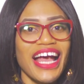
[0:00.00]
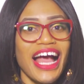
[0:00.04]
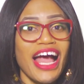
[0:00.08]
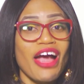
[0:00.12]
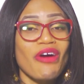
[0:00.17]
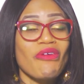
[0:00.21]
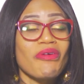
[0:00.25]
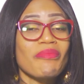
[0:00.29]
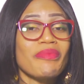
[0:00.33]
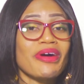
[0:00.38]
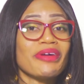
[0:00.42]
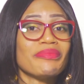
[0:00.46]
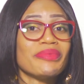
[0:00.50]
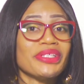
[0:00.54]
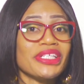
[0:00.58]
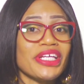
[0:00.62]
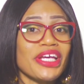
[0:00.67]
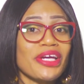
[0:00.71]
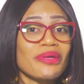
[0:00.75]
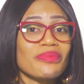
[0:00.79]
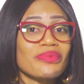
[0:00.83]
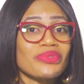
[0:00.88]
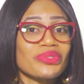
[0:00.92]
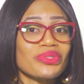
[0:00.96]
I hope I've been
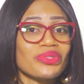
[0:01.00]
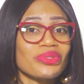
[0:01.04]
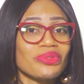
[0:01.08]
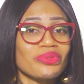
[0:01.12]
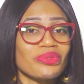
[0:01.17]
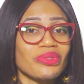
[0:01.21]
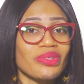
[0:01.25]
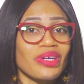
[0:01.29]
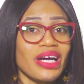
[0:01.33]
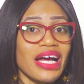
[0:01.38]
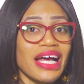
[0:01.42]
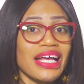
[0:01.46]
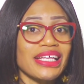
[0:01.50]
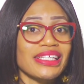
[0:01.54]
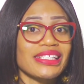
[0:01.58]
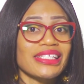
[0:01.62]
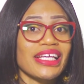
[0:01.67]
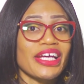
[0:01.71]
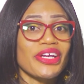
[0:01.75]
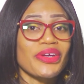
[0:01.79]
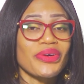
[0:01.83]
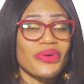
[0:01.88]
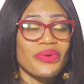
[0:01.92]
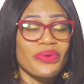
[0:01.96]
able to
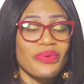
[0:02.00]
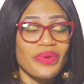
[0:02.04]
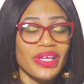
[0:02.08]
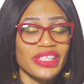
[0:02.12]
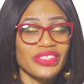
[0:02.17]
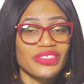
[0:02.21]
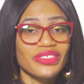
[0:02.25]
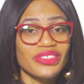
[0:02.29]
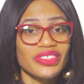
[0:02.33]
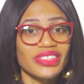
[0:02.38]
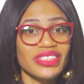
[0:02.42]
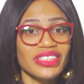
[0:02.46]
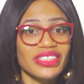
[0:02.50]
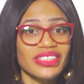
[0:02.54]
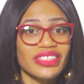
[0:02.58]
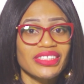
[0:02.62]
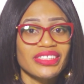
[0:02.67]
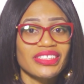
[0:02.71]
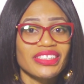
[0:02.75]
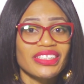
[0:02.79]
answer your questions.